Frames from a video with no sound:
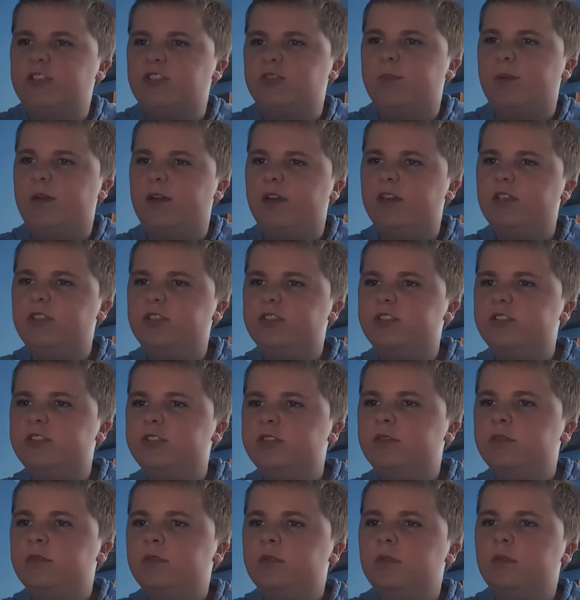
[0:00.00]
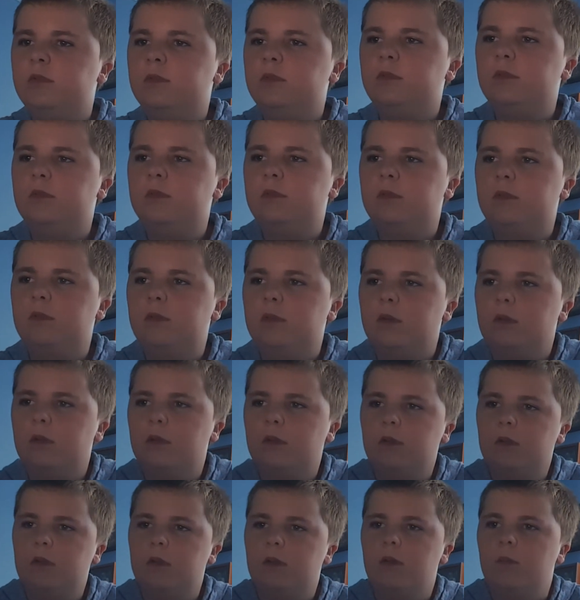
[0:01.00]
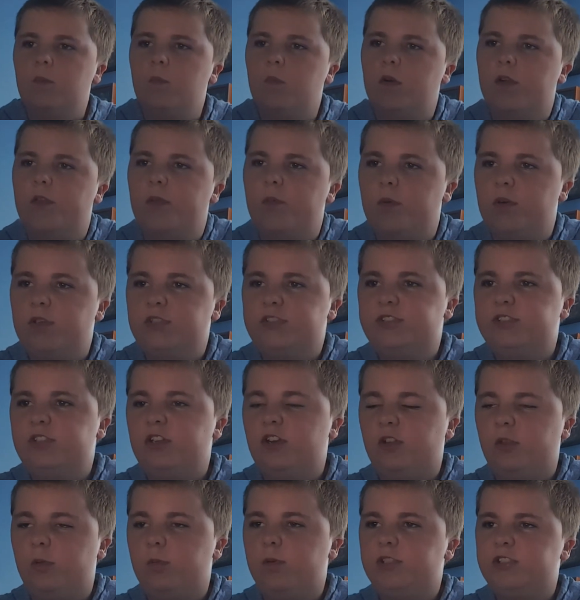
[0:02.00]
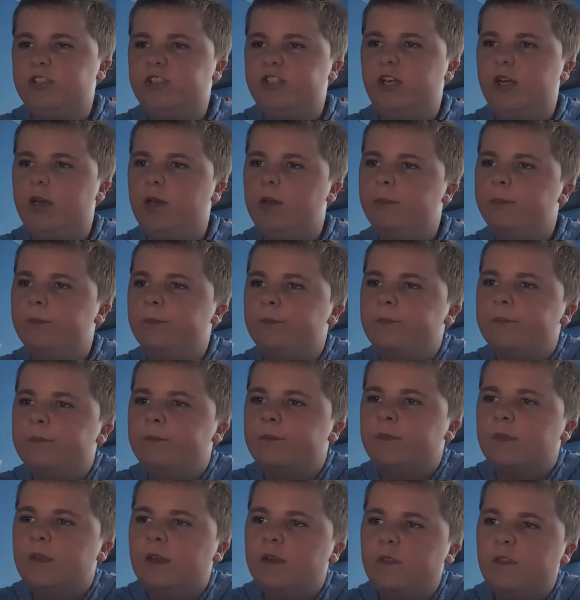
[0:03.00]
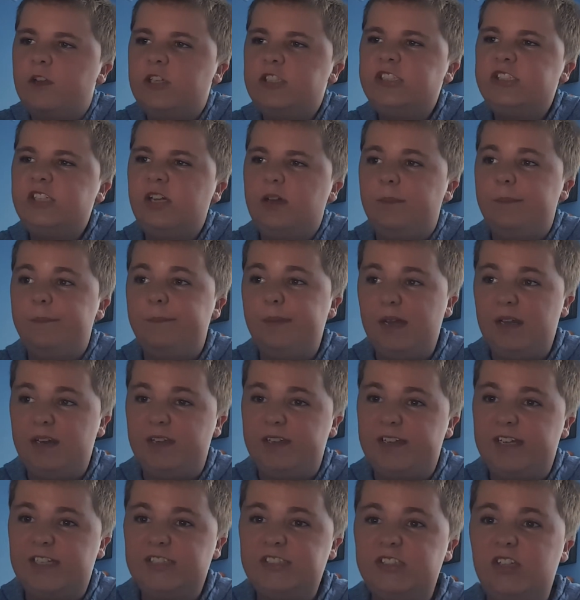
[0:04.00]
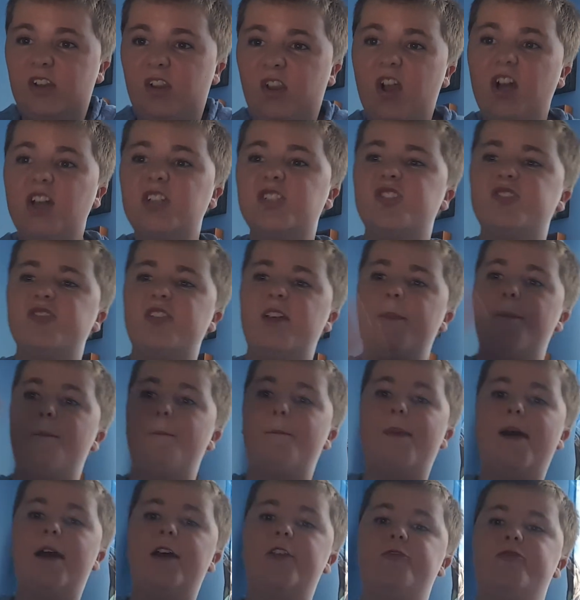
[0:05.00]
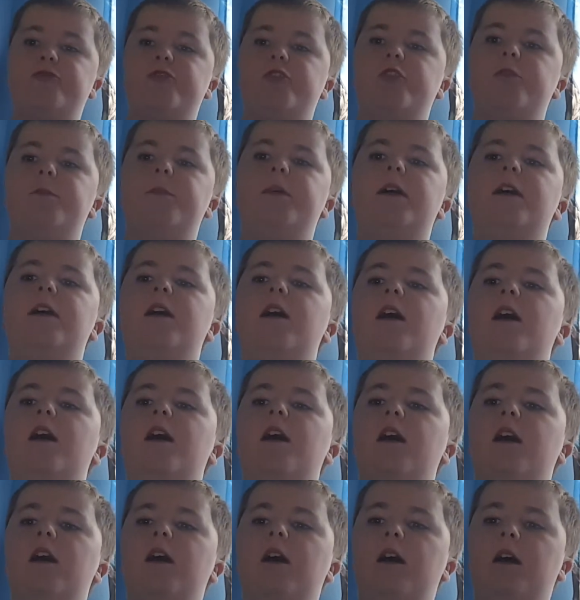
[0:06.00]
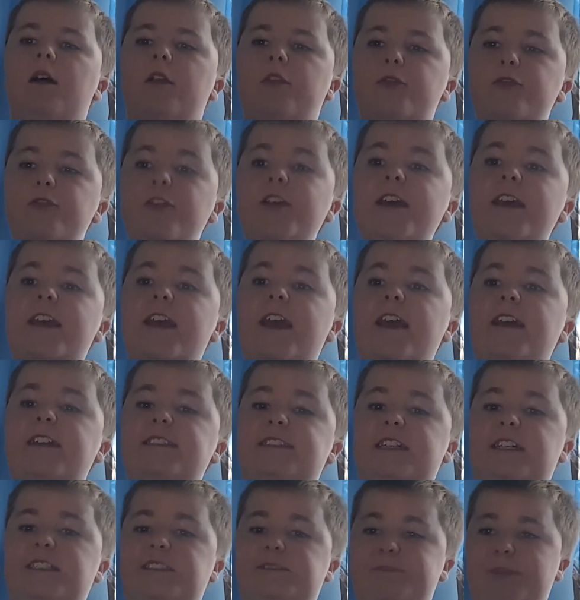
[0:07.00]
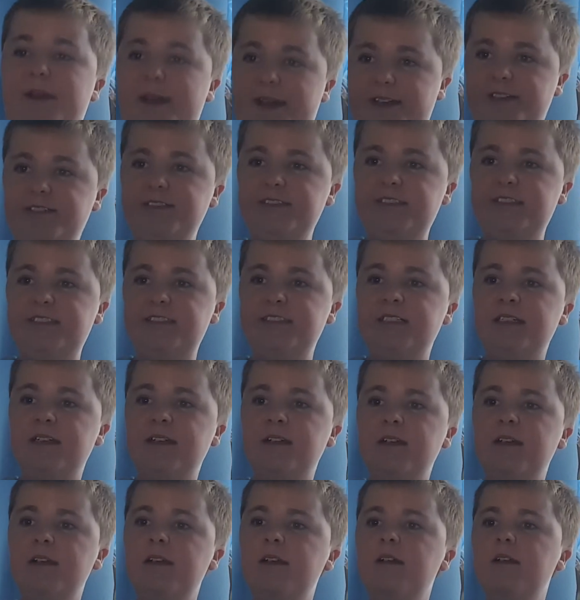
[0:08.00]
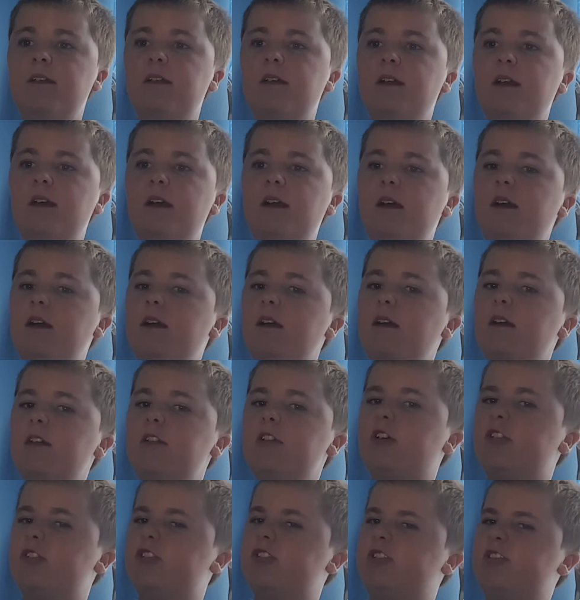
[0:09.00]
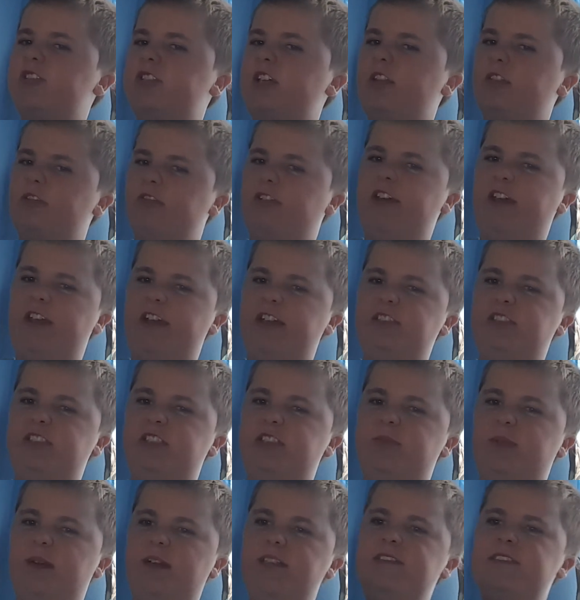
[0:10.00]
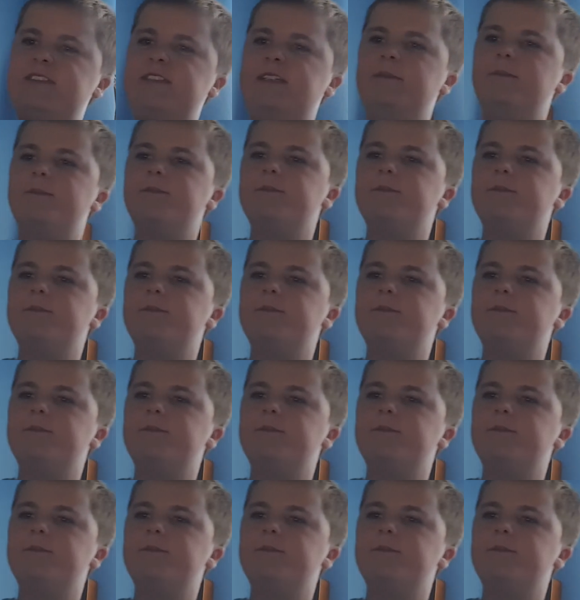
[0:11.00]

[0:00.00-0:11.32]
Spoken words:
parents are the worst yet. Their son, Benny, gets a luxury bedroom. 3 king-size beds. Or should I say 3 king-size beds.